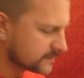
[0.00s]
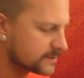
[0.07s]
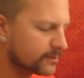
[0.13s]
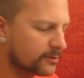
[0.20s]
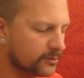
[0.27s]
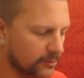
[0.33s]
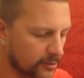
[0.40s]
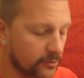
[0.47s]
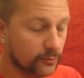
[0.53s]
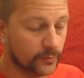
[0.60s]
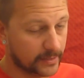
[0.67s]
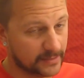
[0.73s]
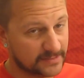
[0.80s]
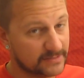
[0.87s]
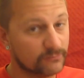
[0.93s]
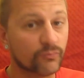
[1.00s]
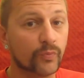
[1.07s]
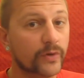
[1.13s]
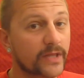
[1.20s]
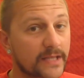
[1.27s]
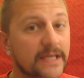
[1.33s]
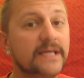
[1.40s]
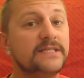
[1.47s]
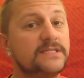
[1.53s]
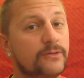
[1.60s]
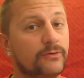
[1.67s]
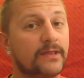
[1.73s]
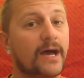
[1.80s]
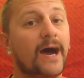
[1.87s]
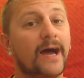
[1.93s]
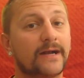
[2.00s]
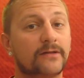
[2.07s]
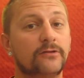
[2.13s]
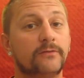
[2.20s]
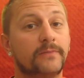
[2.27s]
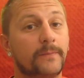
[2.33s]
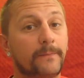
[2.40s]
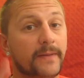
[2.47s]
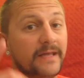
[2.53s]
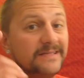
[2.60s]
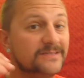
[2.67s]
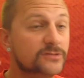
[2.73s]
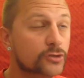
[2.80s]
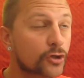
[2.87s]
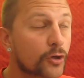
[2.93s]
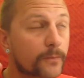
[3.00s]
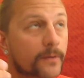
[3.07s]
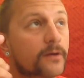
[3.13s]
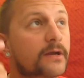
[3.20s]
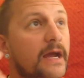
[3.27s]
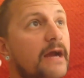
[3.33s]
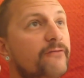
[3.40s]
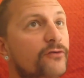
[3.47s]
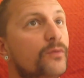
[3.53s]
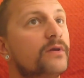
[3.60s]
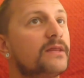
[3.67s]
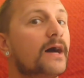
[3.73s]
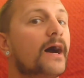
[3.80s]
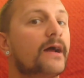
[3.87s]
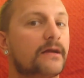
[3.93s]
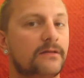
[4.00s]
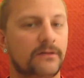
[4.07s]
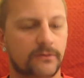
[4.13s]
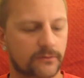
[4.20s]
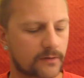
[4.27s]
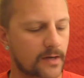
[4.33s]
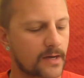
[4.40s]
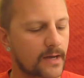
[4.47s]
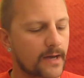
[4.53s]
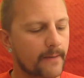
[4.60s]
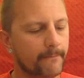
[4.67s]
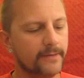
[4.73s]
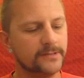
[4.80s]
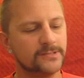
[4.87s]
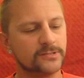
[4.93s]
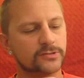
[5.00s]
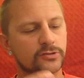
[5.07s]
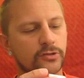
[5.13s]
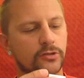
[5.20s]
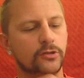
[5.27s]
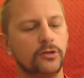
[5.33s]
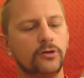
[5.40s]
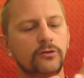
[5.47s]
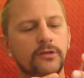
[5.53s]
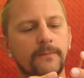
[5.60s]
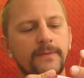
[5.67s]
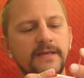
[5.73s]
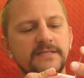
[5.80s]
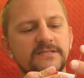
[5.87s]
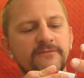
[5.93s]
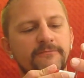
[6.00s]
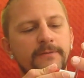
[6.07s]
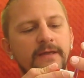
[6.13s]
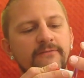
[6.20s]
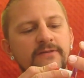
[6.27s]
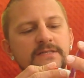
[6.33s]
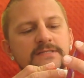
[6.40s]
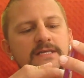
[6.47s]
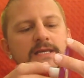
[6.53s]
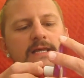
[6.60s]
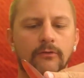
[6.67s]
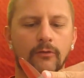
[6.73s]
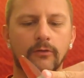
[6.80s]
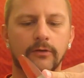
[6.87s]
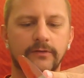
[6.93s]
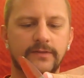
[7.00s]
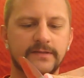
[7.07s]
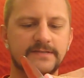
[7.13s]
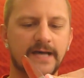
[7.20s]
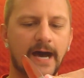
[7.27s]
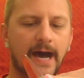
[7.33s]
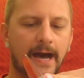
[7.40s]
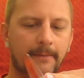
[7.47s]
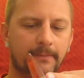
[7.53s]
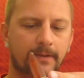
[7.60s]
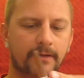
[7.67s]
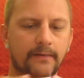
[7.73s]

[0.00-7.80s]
to glue, and it's really easy with hot glue, but be super careful with hot glue. But just glue the piece of PVC or the top